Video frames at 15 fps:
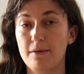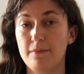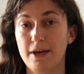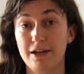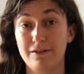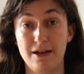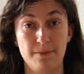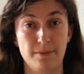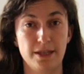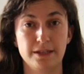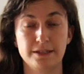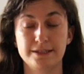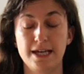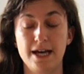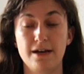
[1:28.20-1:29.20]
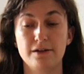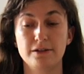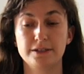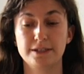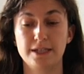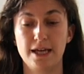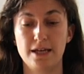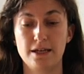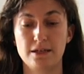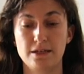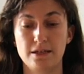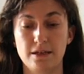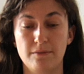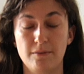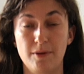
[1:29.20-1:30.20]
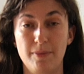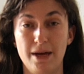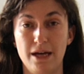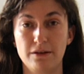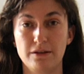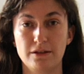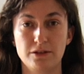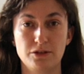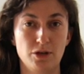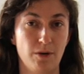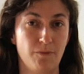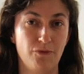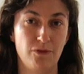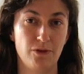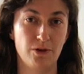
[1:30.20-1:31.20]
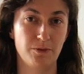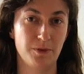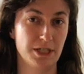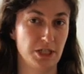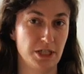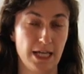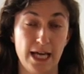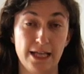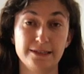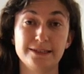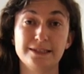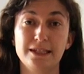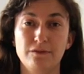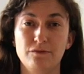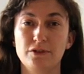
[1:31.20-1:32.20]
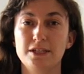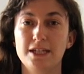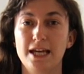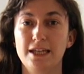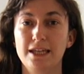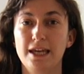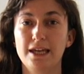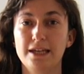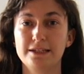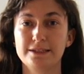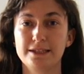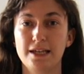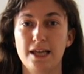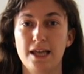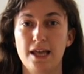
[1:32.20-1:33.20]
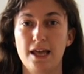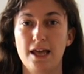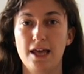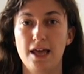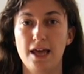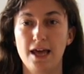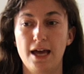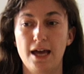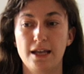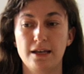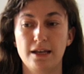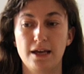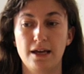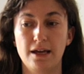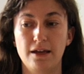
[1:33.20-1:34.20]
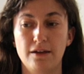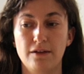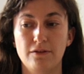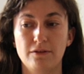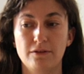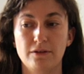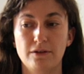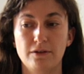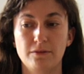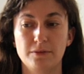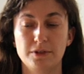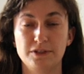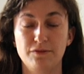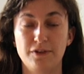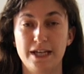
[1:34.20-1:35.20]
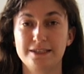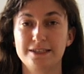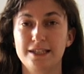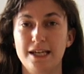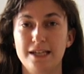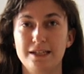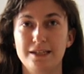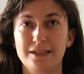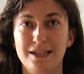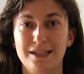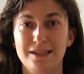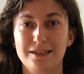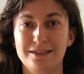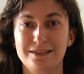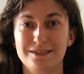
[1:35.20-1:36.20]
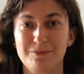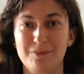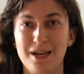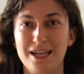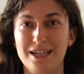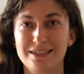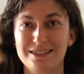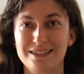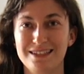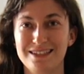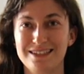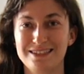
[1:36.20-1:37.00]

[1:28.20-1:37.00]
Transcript: my grandmother's house and about the top floor, which she hadn't seen for 10 years. And I was fascinated that this space